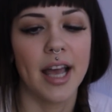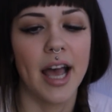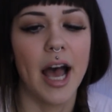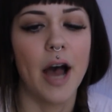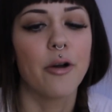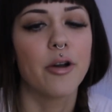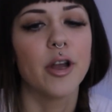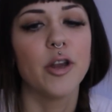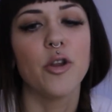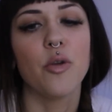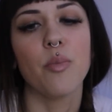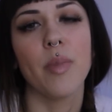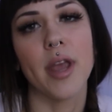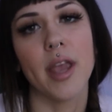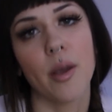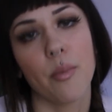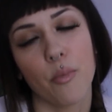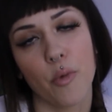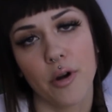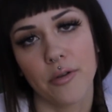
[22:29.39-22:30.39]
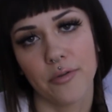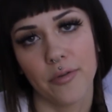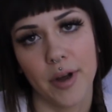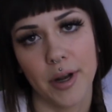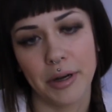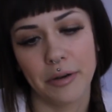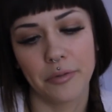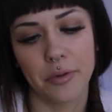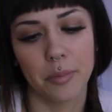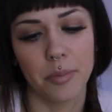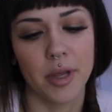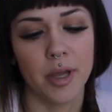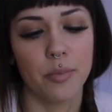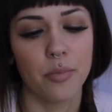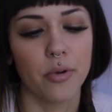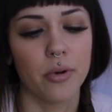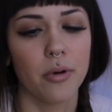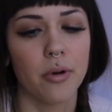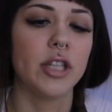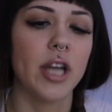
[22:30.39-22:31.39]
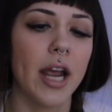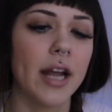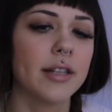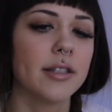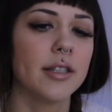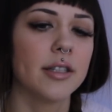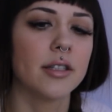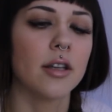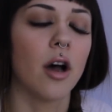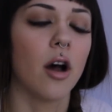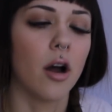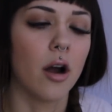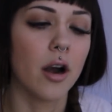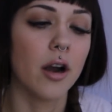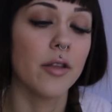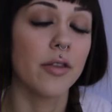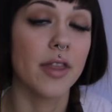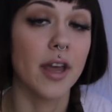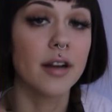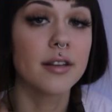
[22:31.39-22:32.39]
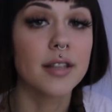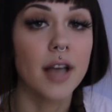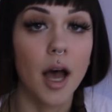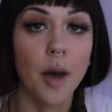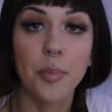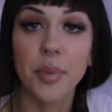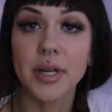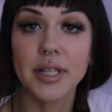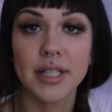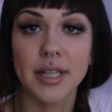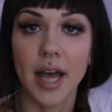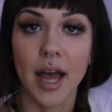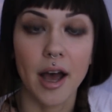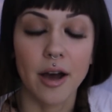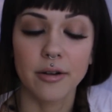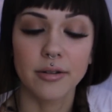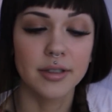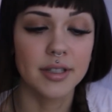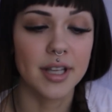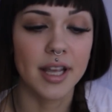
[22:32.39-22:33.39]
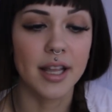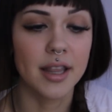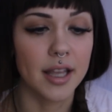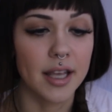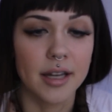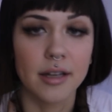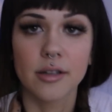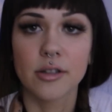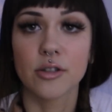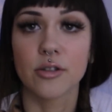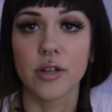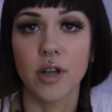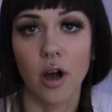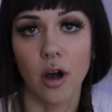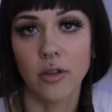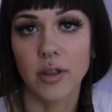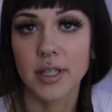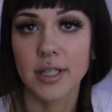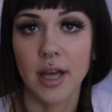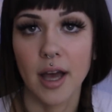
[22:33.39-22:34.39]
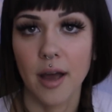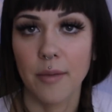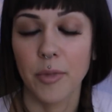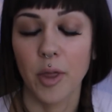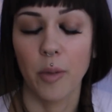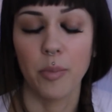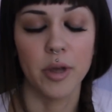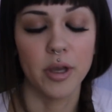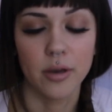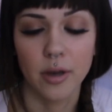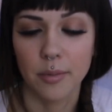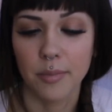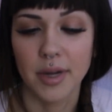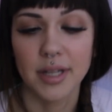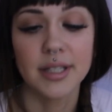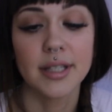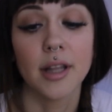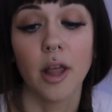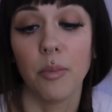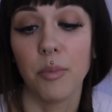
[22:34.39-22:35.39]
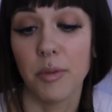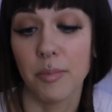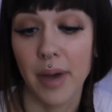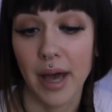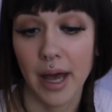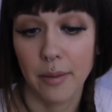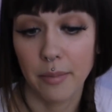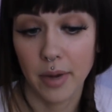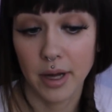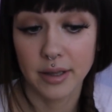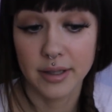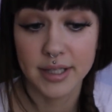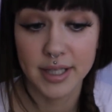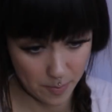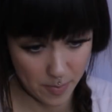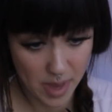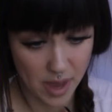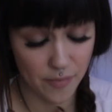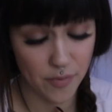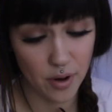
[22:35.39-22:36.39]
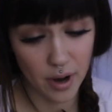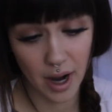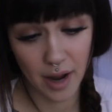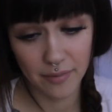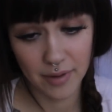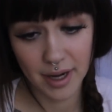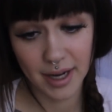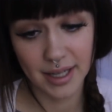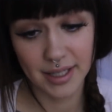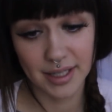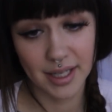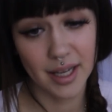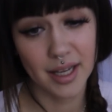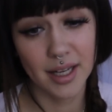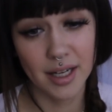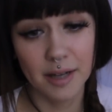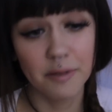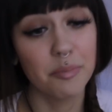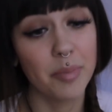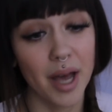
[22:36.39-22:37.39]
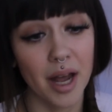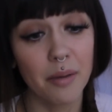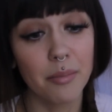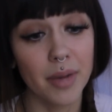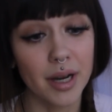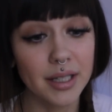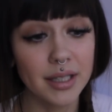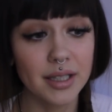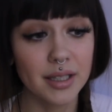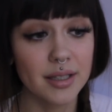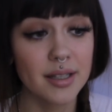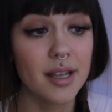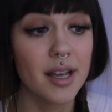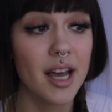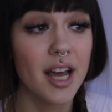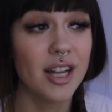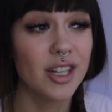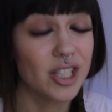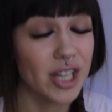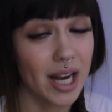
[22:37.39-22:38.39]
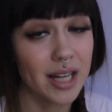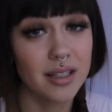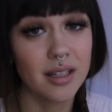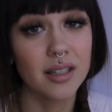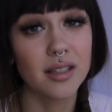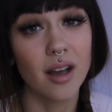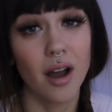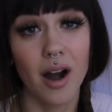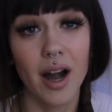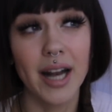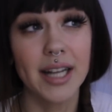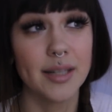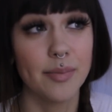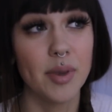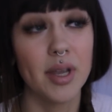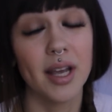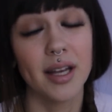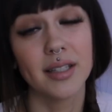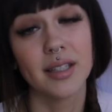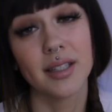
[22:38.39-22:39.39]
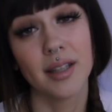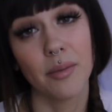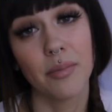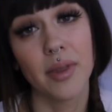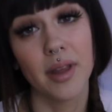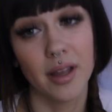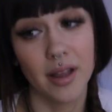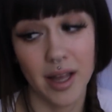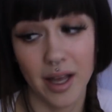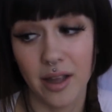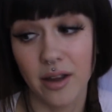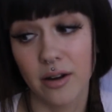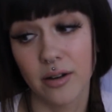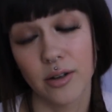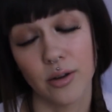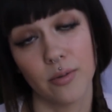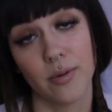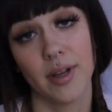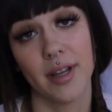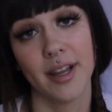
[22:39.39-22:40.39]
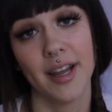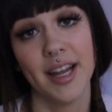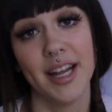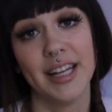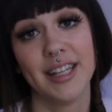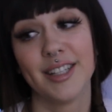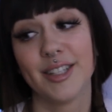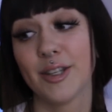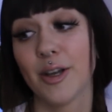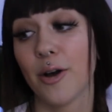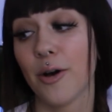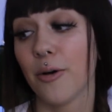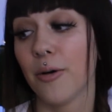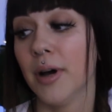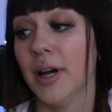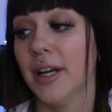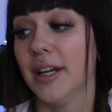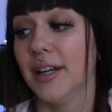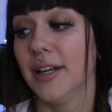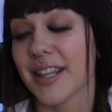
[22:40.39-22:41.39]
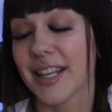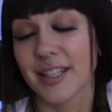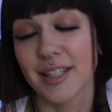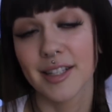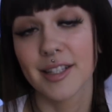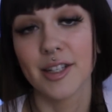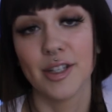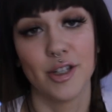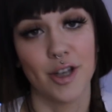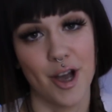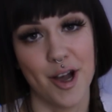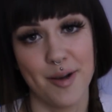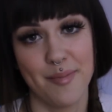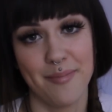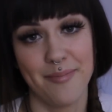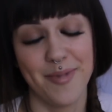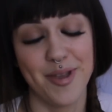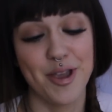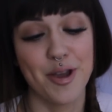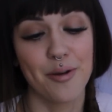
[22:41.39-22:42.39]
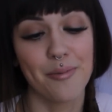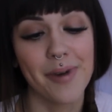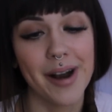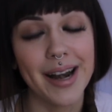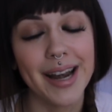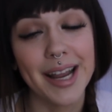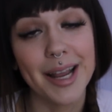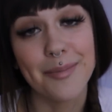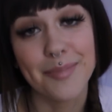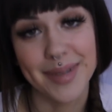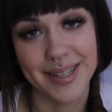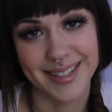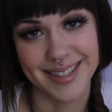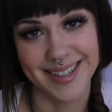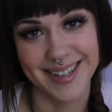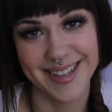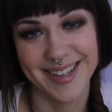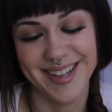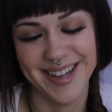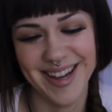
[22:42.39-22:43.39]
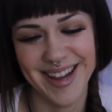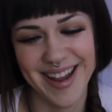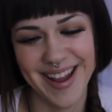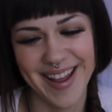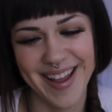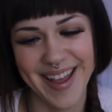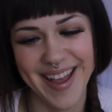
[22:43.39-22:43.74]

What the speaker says: How can you make it more fun for people? Chances are there's up and downs in the industry all the time. There'll be good months, there'll be bad months. If you're having consecutive bad months, chances are it's because of something that you're doing. So this is a job. You're running a business.